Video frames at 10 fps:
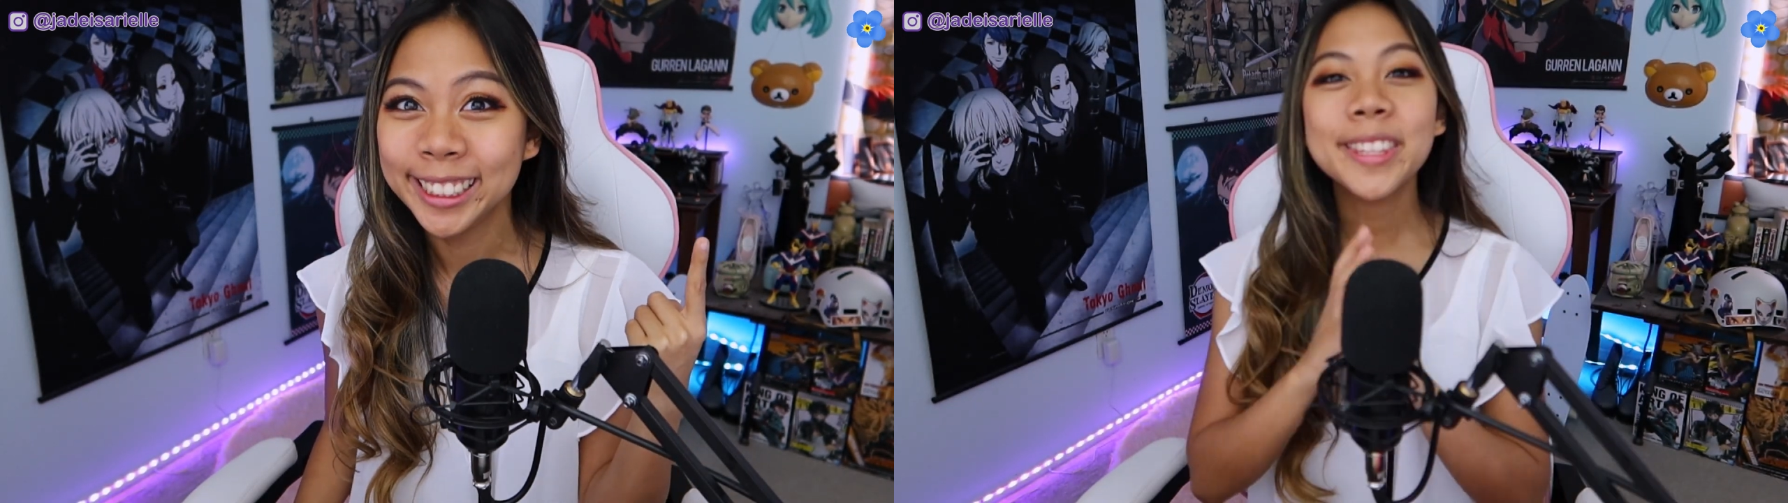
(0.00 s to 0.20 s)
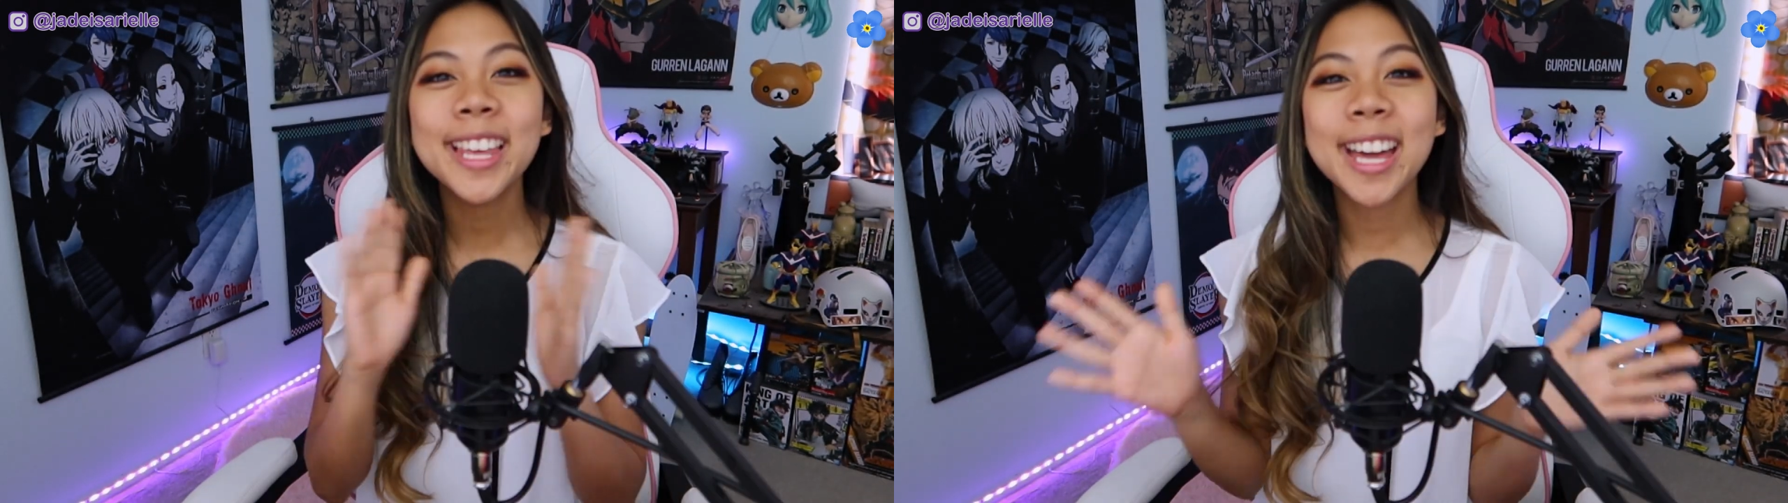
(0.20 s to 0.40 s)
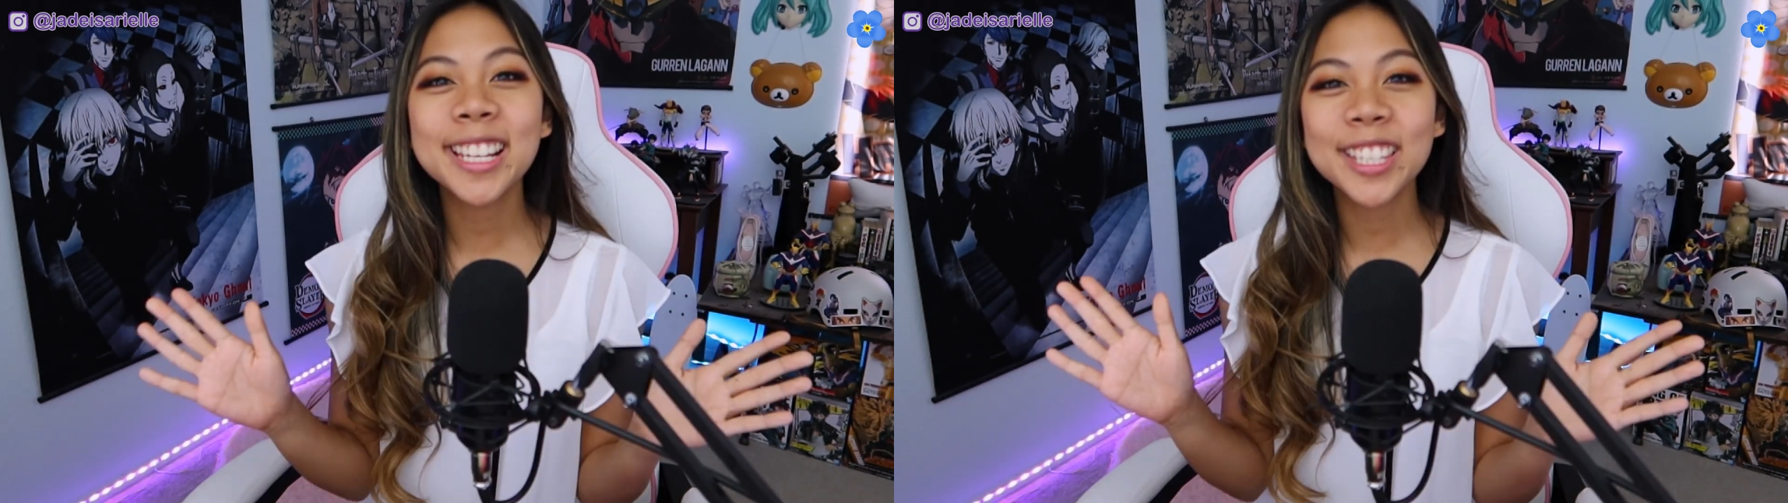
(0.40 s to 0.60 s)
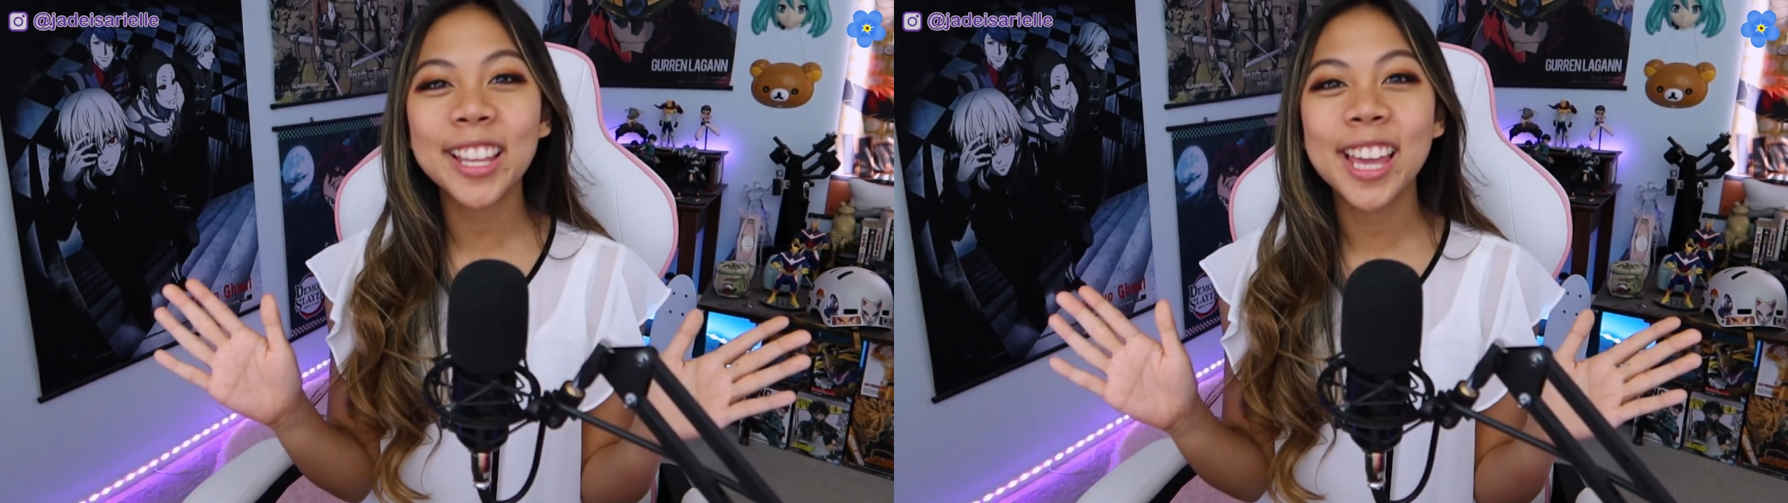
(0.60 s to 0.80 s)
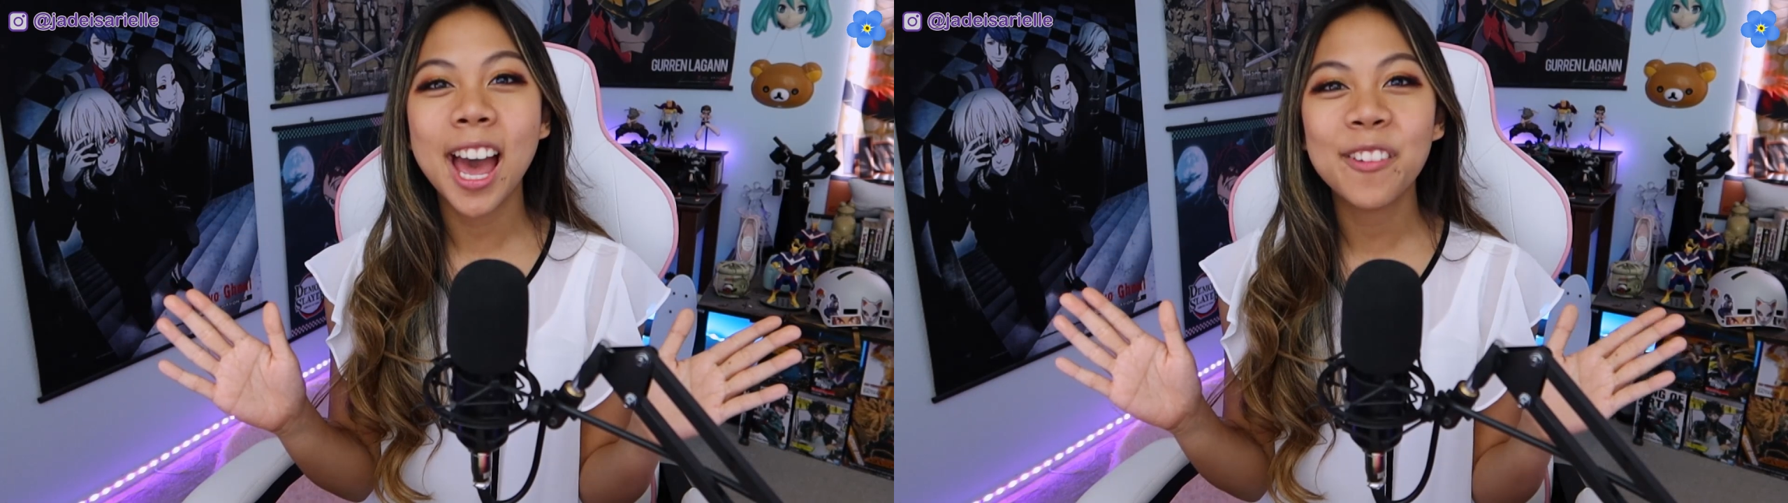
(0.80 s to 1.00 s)
But that is
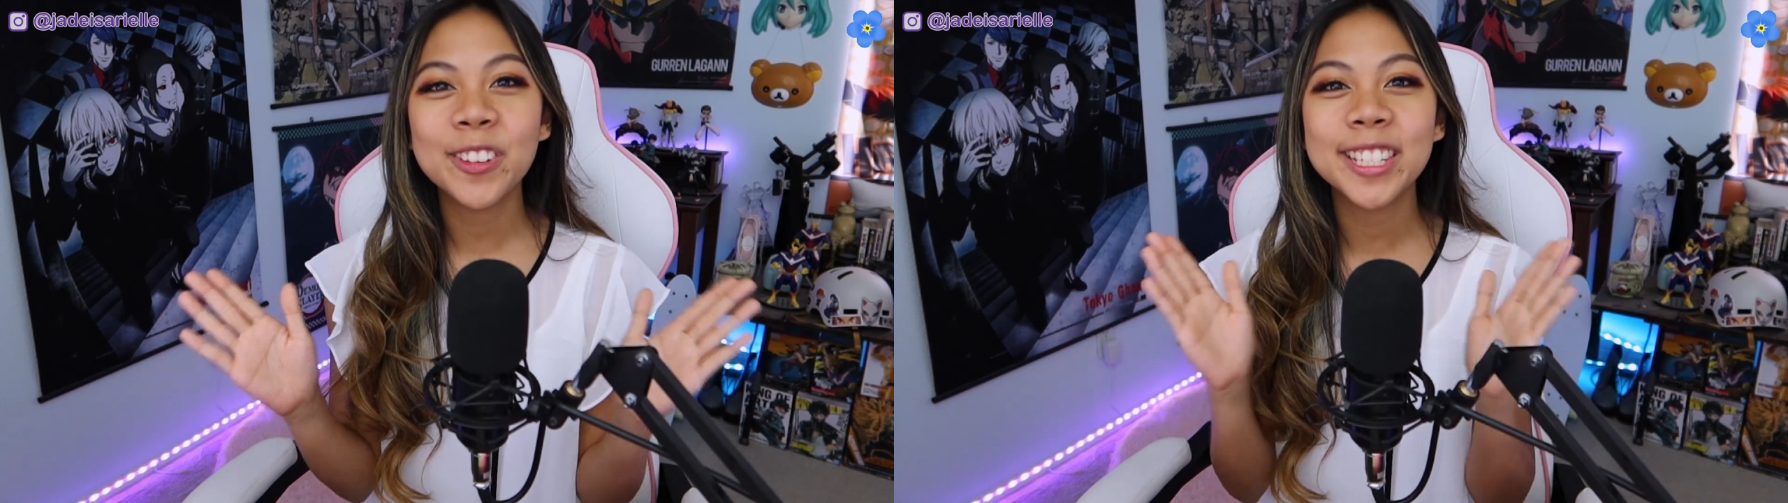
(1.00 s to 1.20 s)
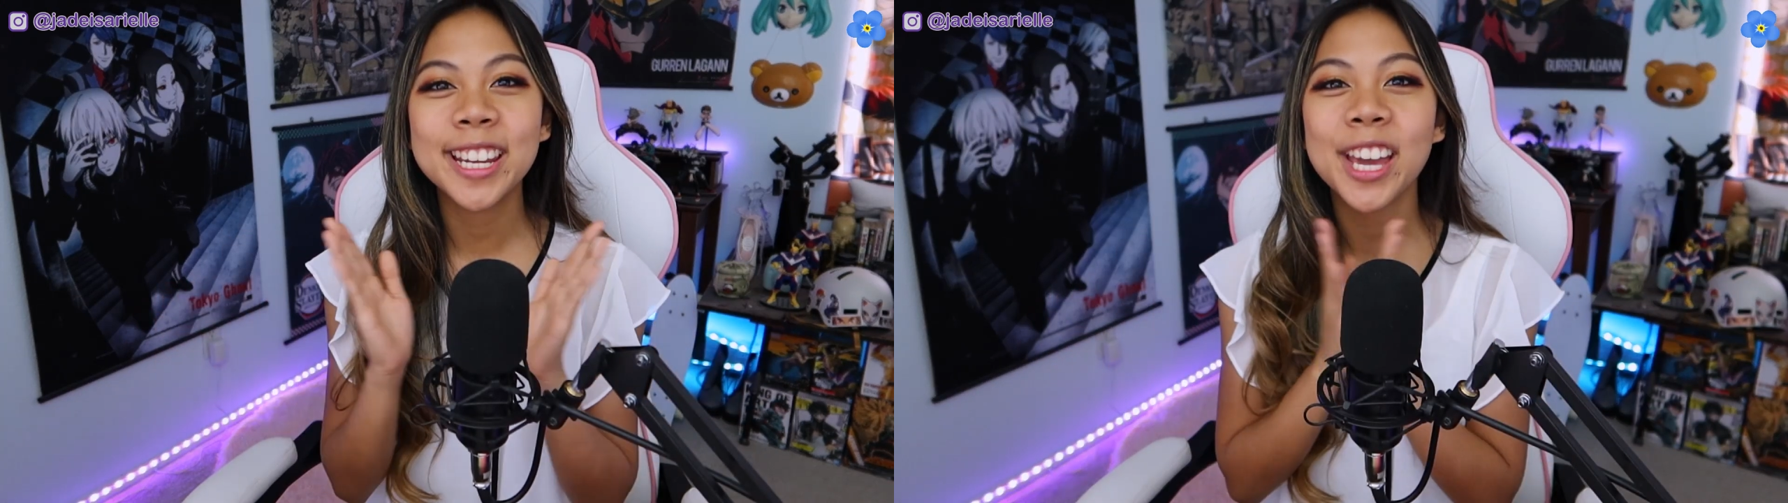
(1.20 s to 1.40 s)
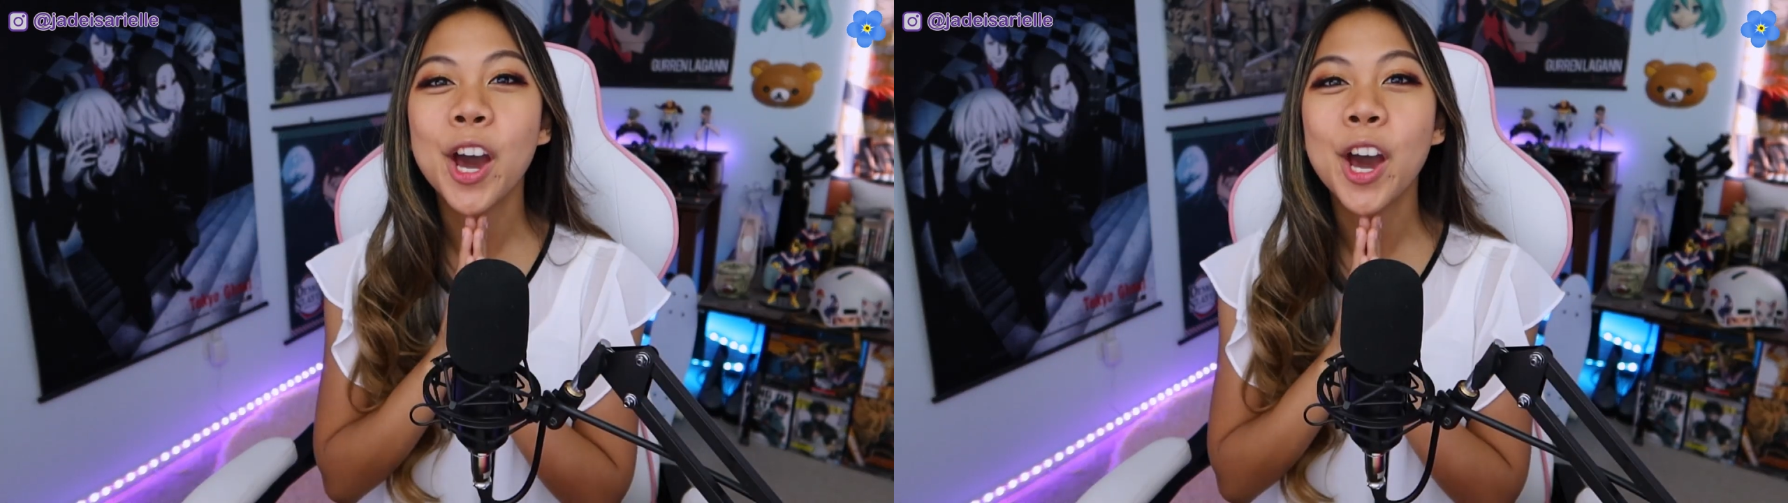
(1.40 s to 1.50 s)
all I have for today.